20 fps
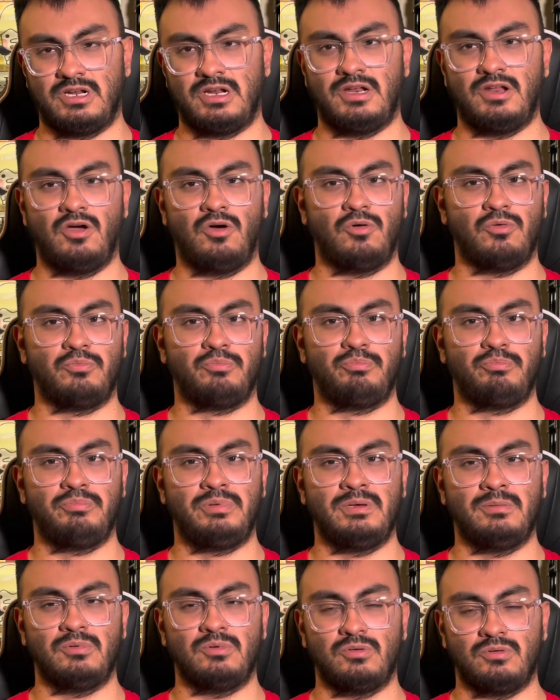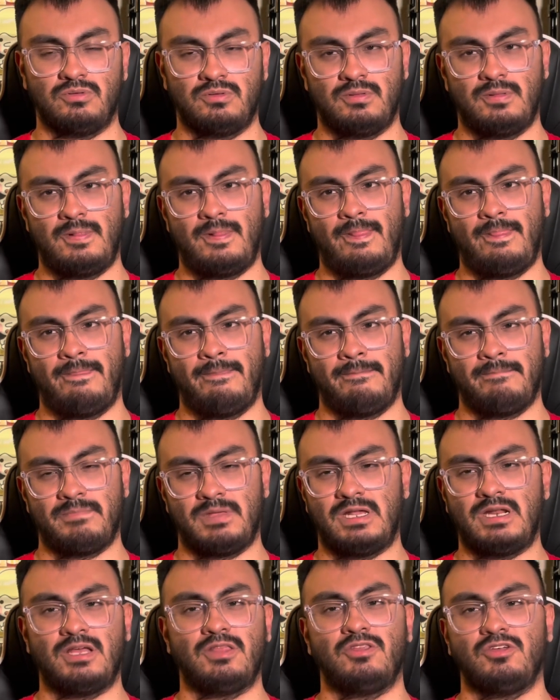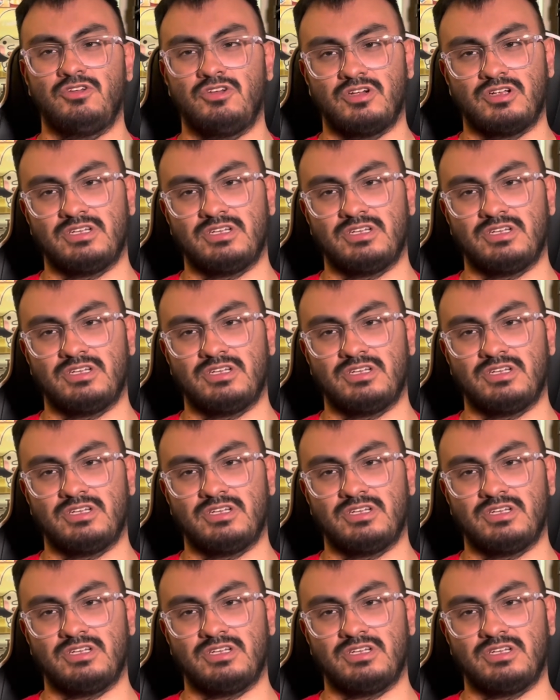I know people, and I know you're